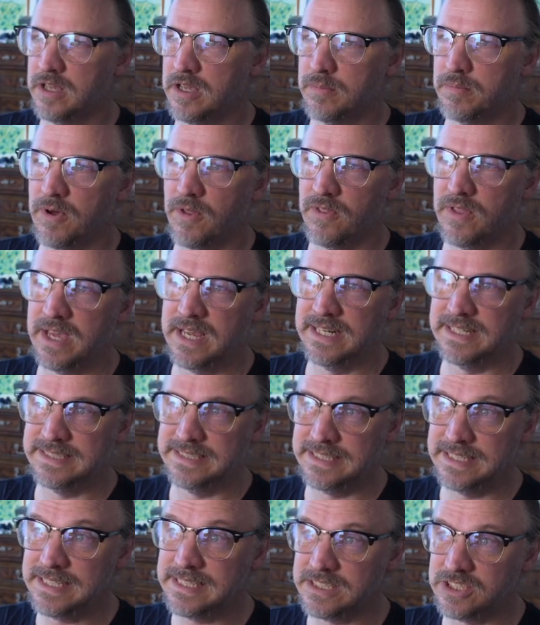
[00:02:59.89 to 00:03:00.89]
But it
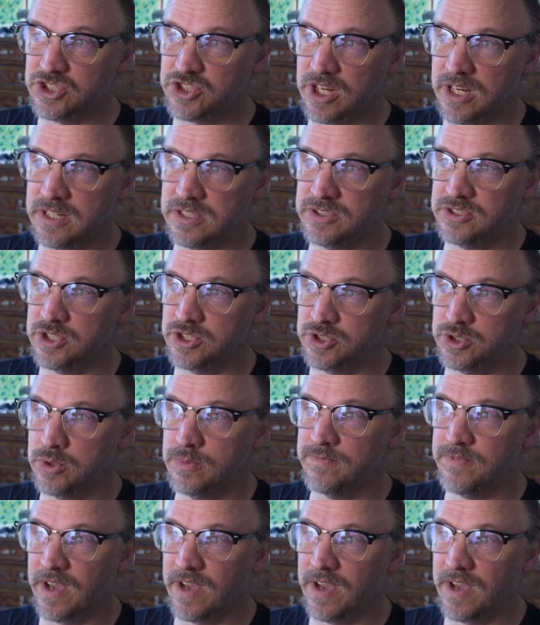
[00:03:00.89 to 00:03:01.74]
didn't change the zoom